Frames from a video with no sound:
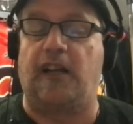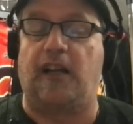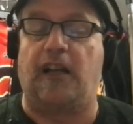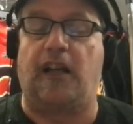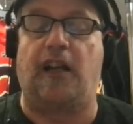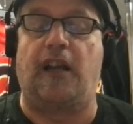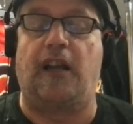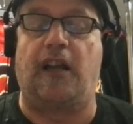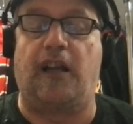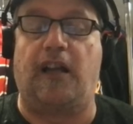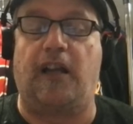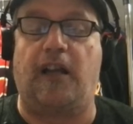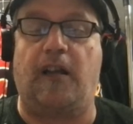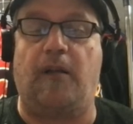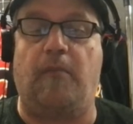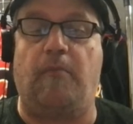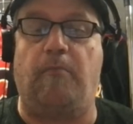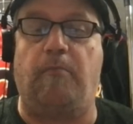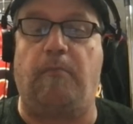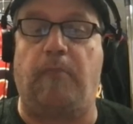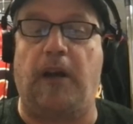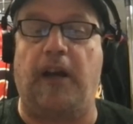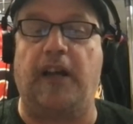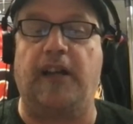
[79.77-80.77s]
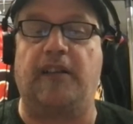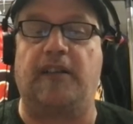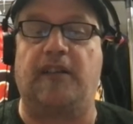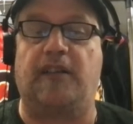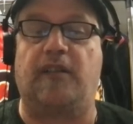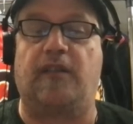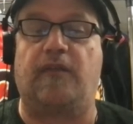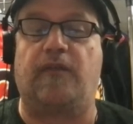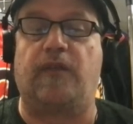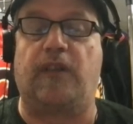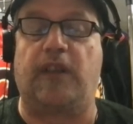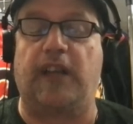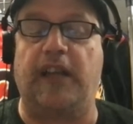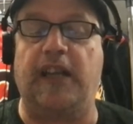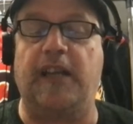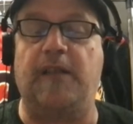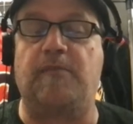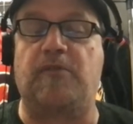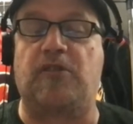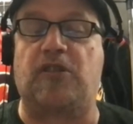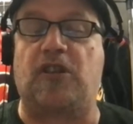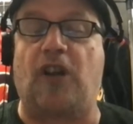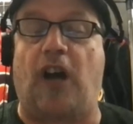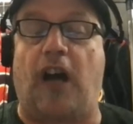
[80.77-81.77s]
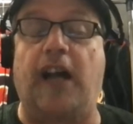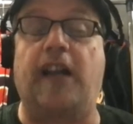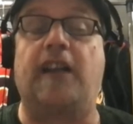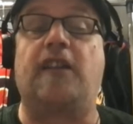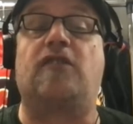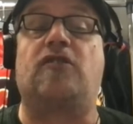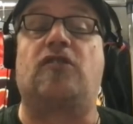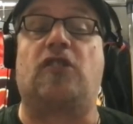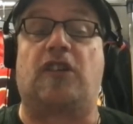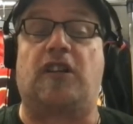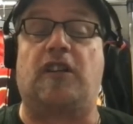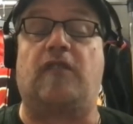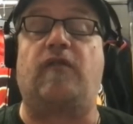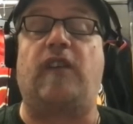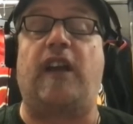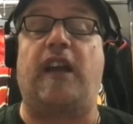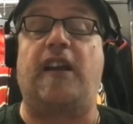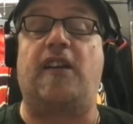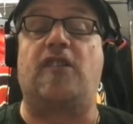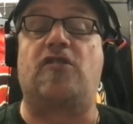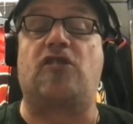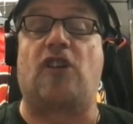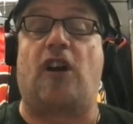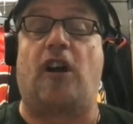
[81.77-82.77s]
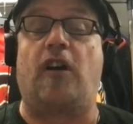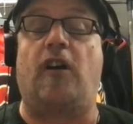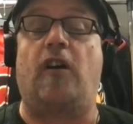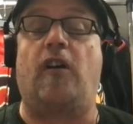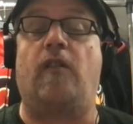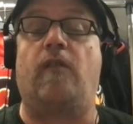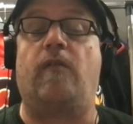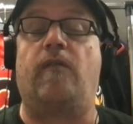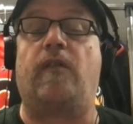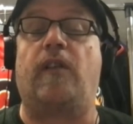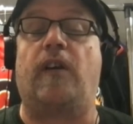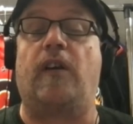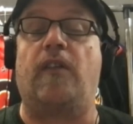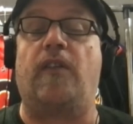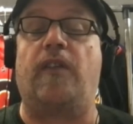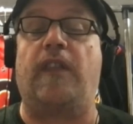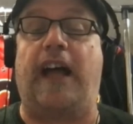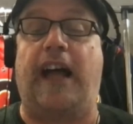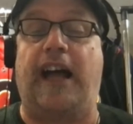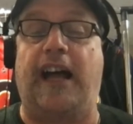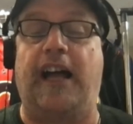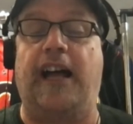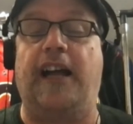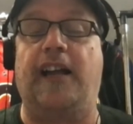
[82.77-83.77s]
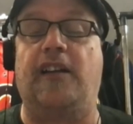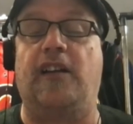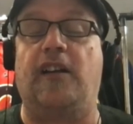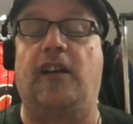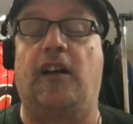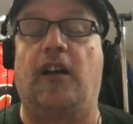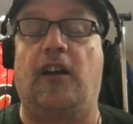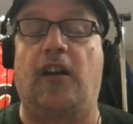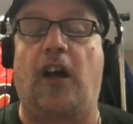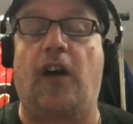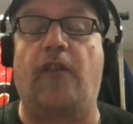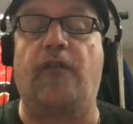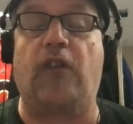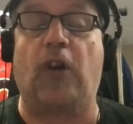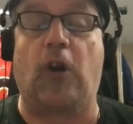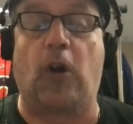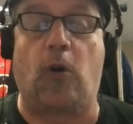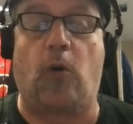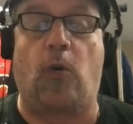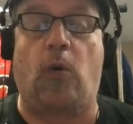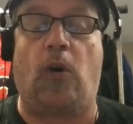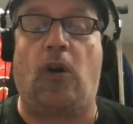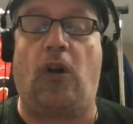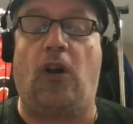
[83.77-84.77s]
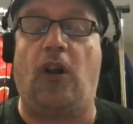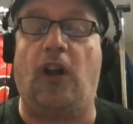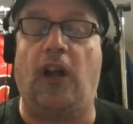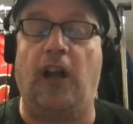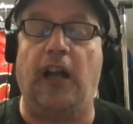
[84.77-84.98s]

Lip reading: but the Flames took advantage of the goal,